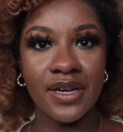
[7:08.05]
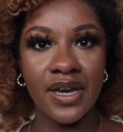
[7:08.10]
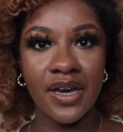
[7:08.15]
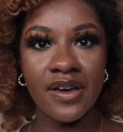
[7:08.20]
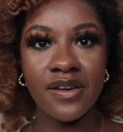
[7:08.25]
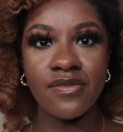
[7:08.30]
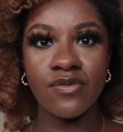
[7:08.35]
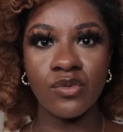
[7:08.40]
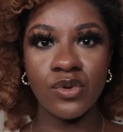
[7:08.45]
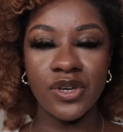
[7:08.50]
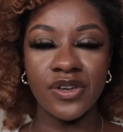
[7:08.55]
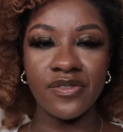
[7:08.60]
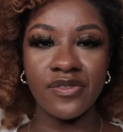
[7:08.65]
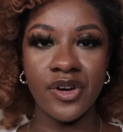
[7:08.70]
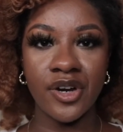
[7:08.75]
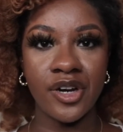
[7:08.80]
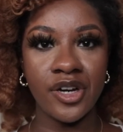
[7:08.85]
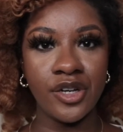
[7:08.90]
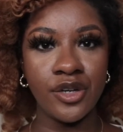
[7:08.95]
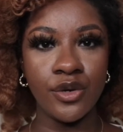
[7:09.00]
and I have went
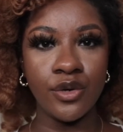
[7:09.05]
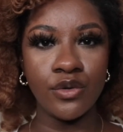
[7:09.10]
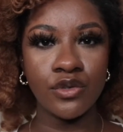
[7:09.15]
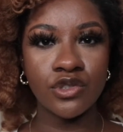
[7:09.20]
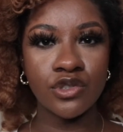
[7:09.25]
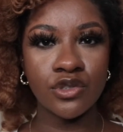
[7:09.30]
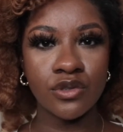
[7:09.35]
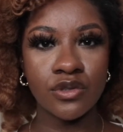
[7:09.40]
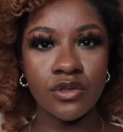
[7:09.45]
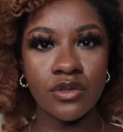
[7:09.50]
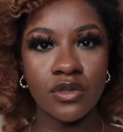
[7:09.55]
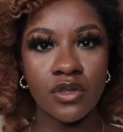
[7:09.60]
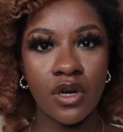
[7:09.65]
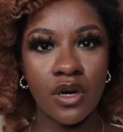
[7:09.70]
very neutral